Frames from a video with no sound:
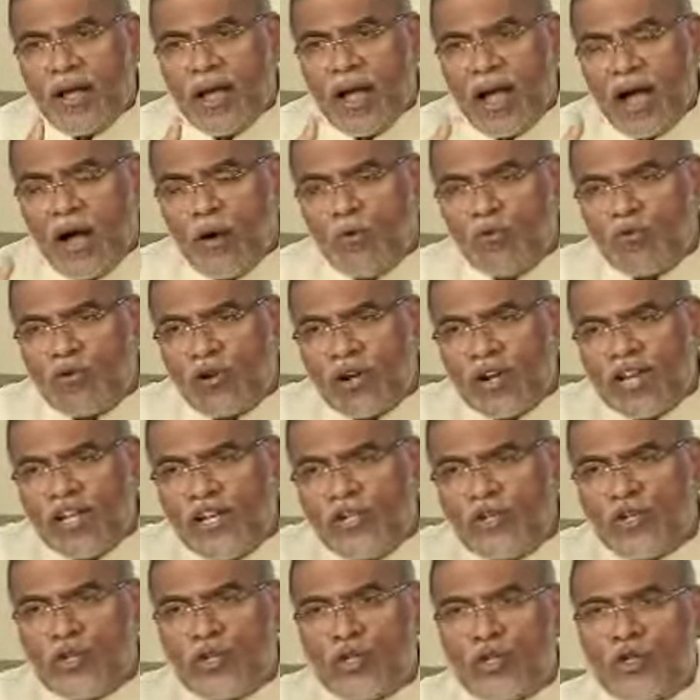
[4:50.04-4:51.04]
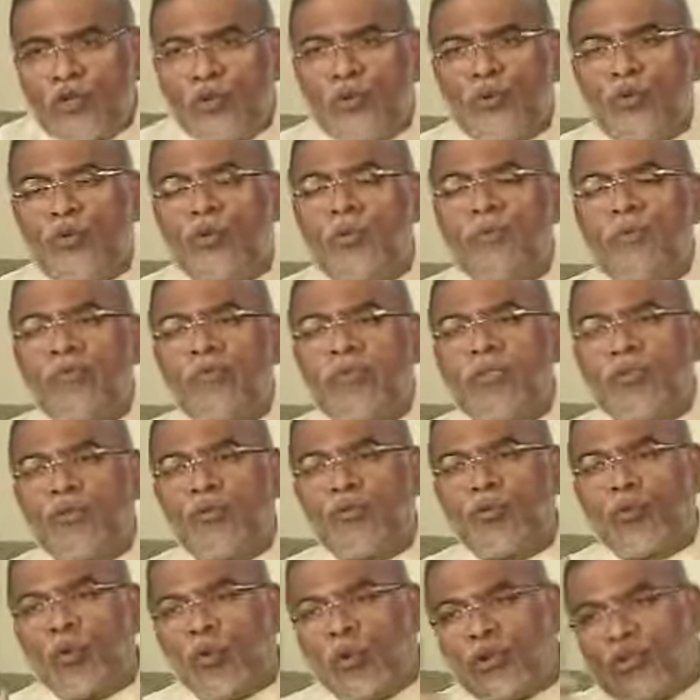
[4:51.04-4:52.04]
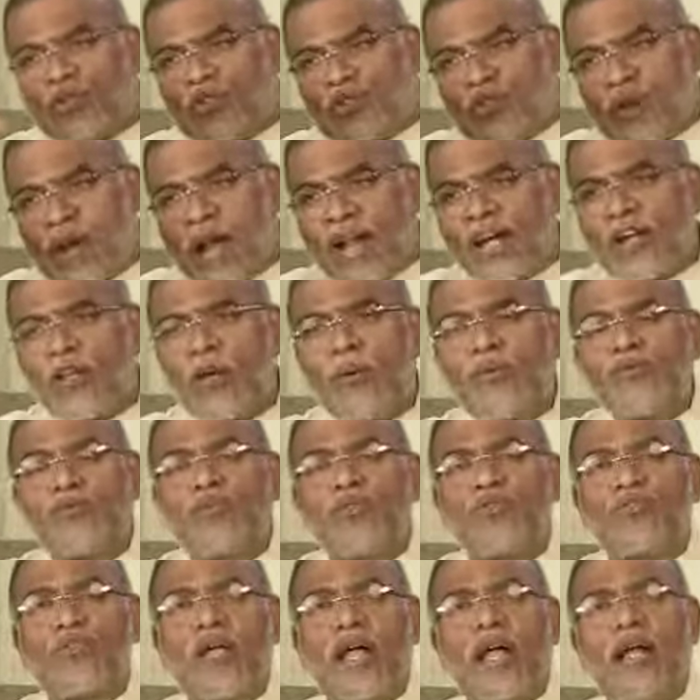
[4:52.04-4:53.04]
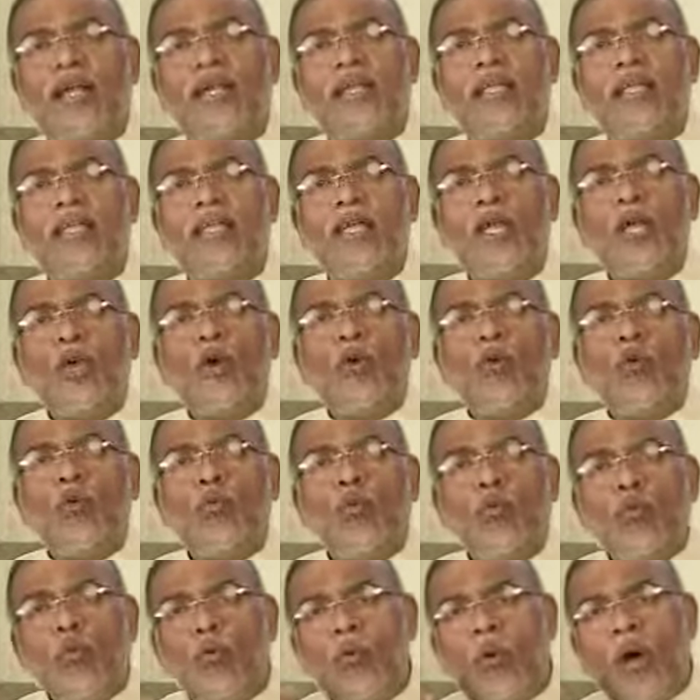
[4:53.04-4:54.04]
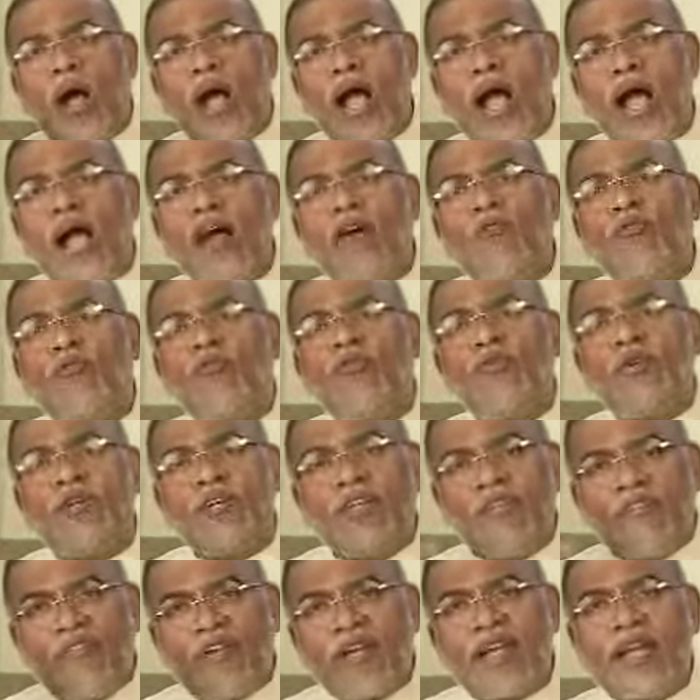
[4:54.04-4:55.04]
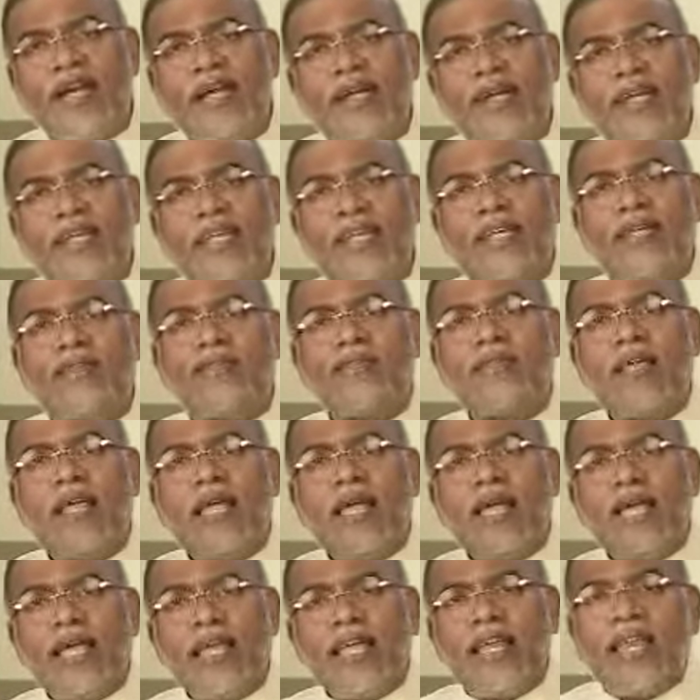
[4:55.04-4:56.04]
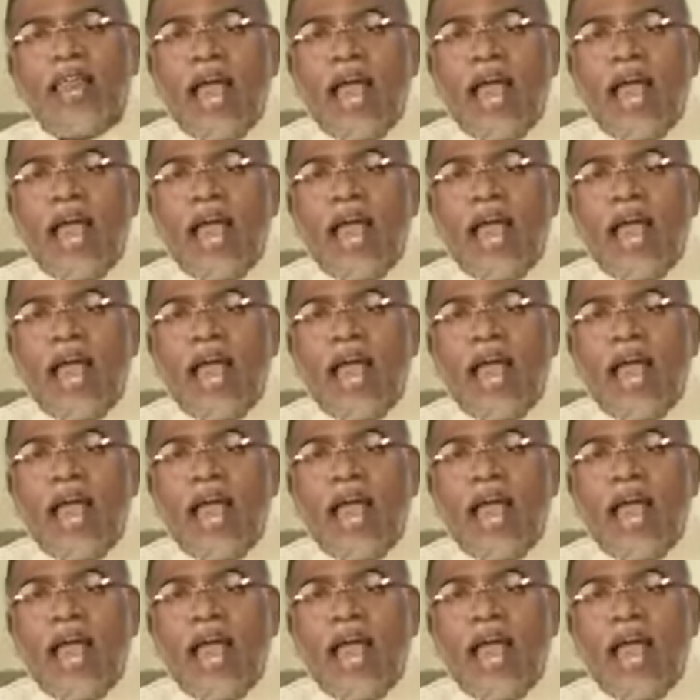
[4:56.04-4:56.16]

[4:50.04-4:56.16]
outreach to those strata of society who have difficulties in